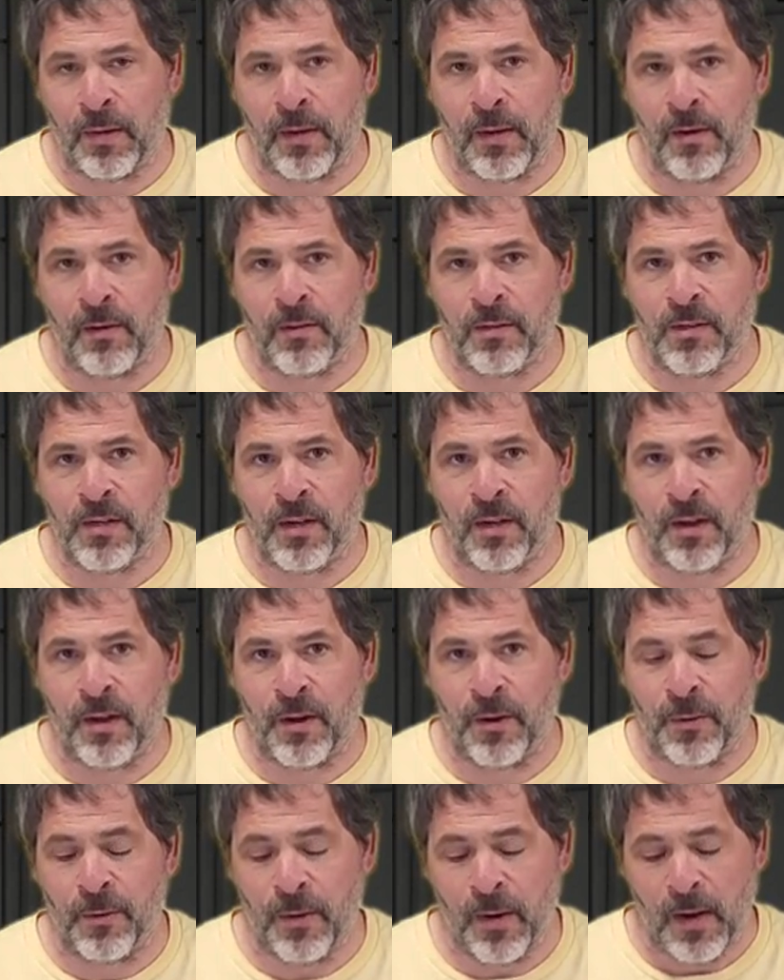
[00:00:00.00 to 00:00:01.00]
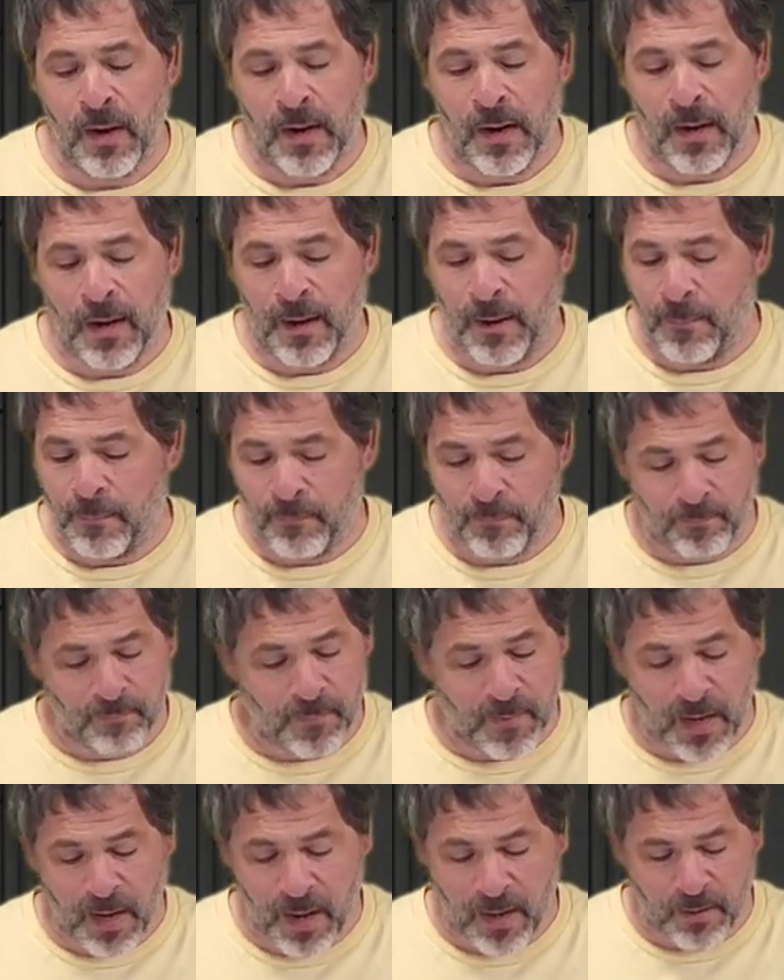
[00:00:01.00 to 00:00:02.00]
years ago. Um,
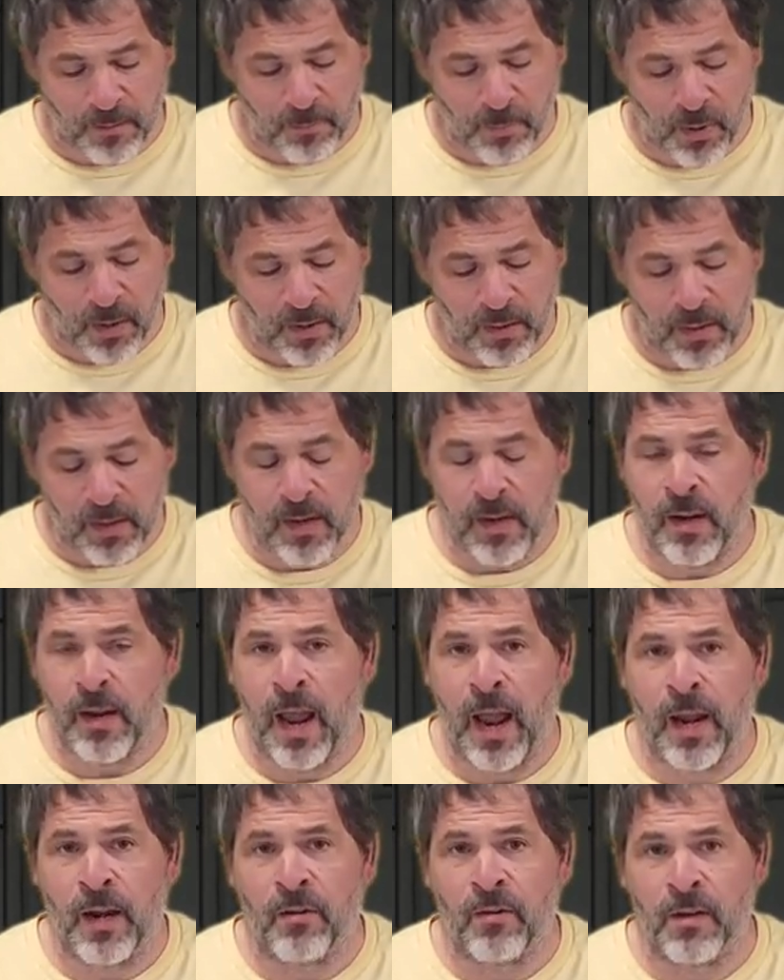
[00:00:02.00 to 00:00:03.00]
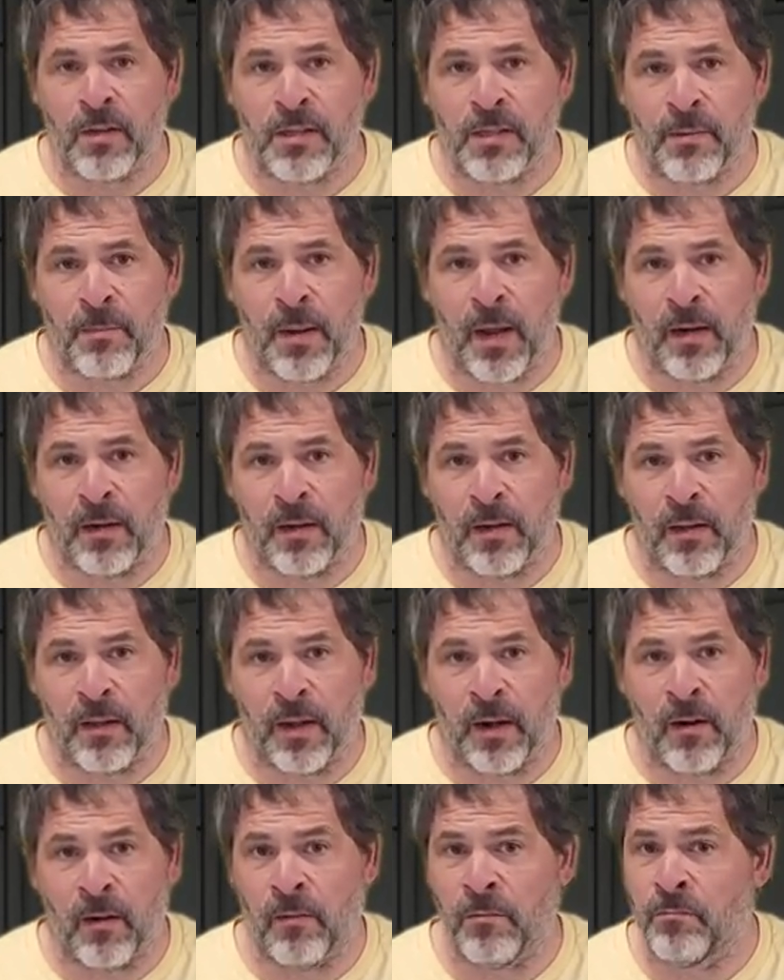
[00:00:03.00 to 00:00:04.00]
and putting the anchoring cement in
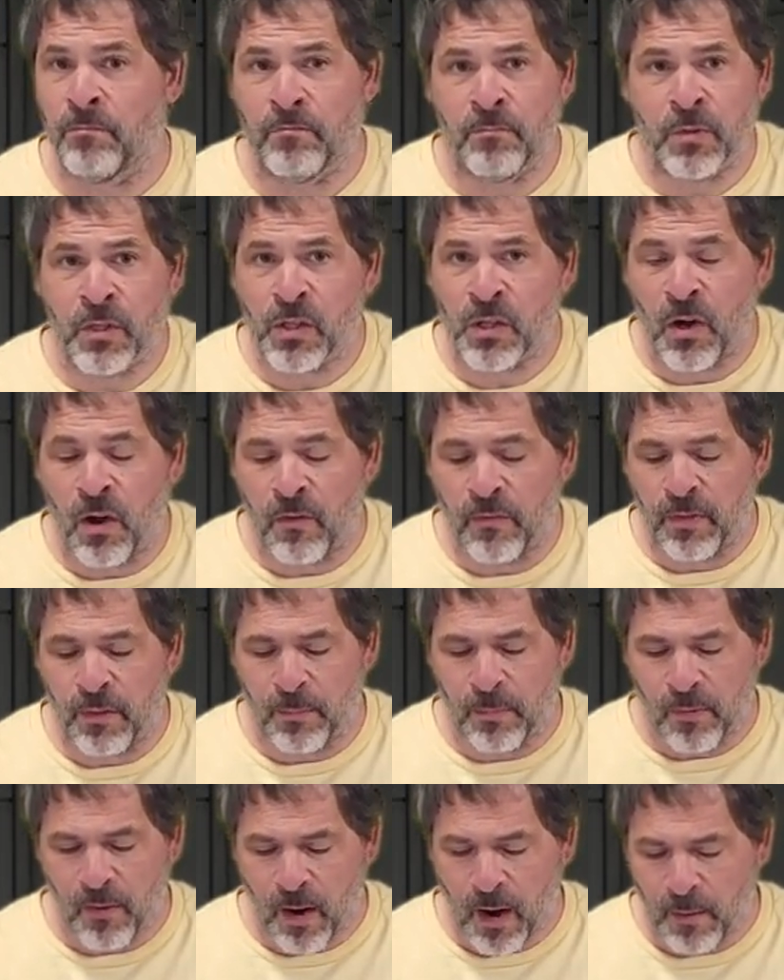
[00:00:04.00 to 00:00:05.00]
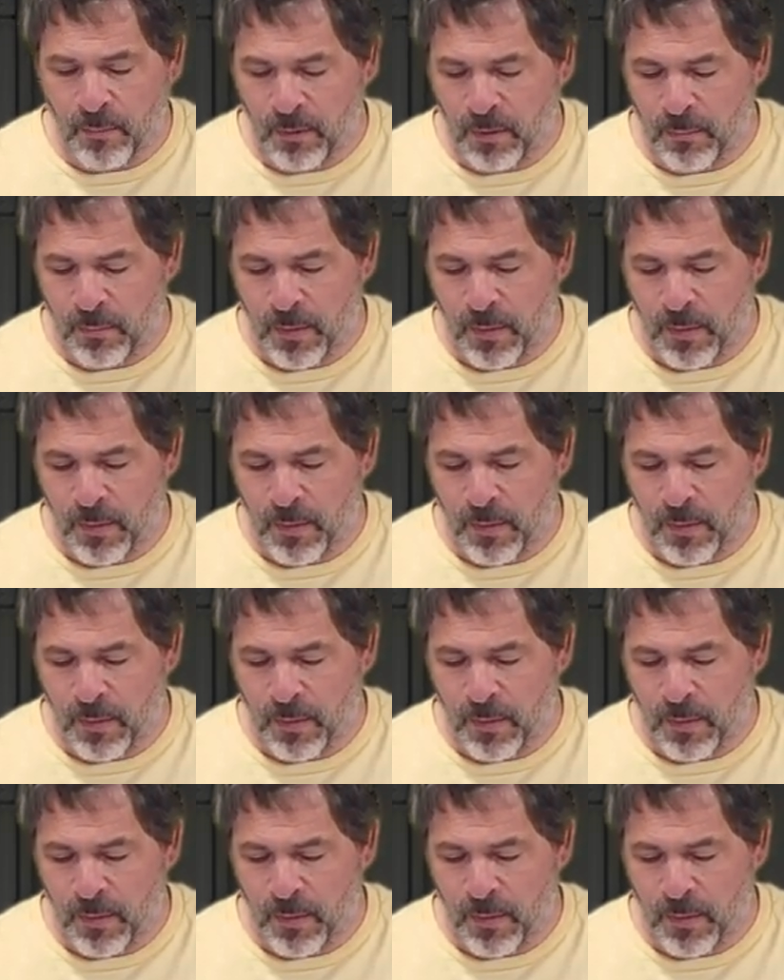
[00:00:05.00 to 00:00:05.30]
there solve the problem.